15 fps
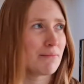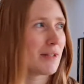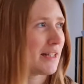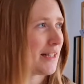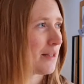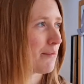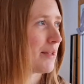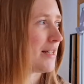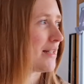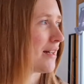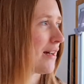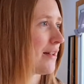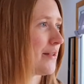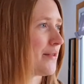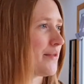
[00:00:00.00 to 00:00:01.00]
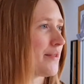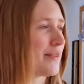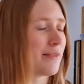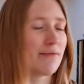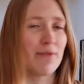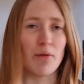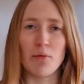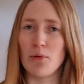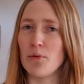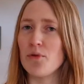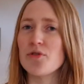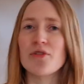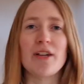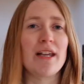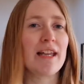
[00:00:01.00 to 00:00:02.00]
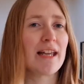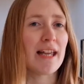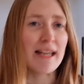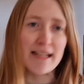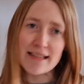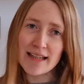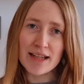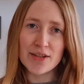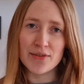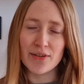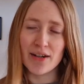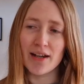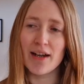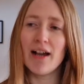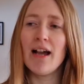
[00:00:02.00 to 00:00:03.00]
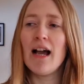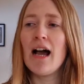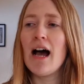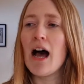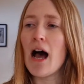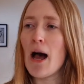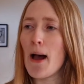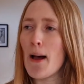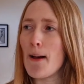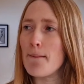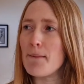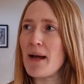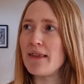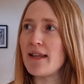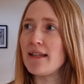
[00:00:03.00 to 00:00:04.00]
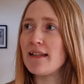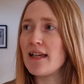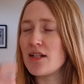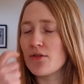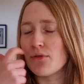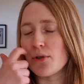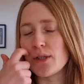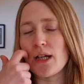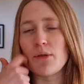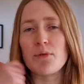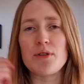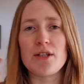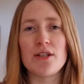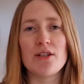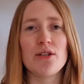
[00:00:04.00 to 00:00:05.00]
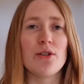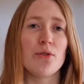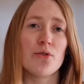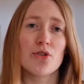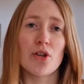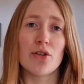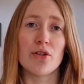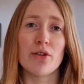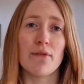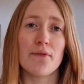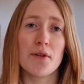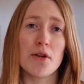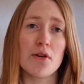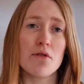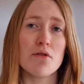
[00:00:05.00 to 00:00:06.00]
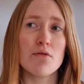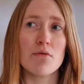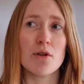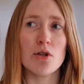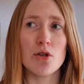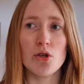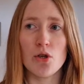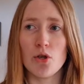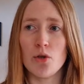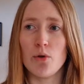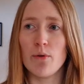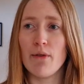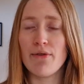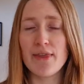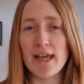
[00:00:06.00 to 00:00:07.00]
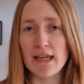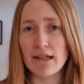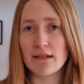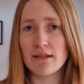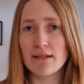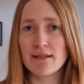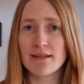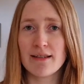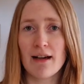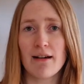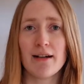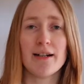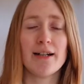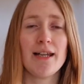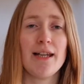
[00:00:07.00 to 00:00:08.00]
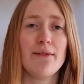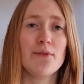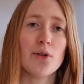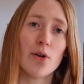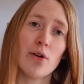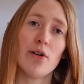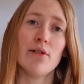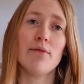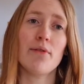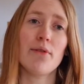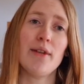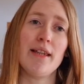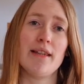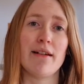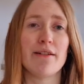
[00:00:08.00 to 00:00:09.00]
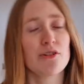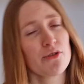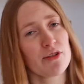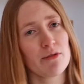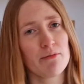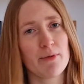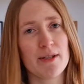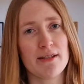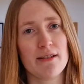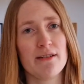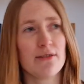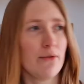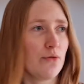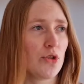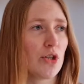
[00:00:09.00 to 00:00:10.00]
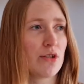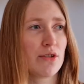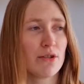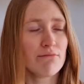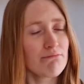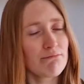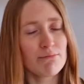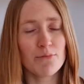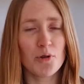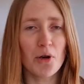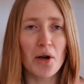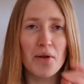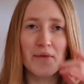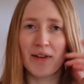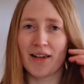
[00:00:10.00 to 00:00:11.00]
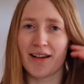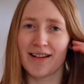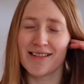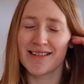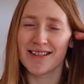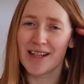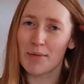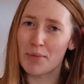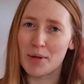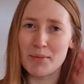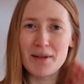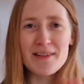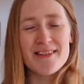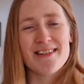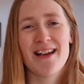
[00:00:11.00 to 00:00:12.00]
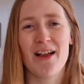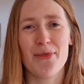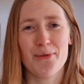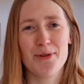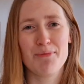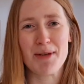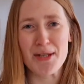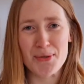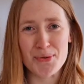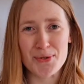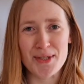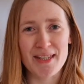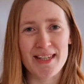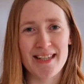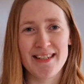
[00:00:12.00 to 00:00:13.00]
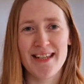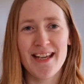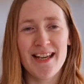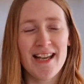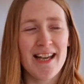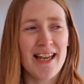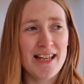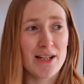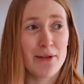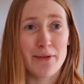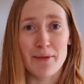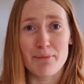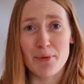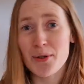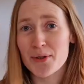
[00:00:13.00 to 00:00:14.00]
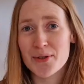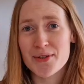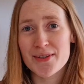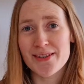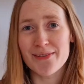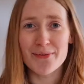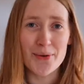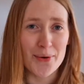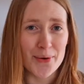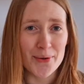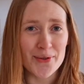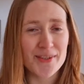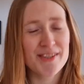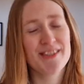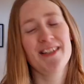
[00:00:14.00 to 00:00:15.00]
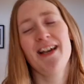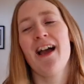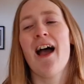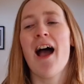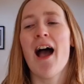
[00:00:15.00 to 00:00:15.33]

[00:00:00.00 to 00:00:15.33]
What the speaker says: Clean the windows, fold laundry, etc. And then later on, I wanted to show you a few new things that I've got either as Christmas presents or just got over the last couple of months that I thought you'd be interested in, including books, of course.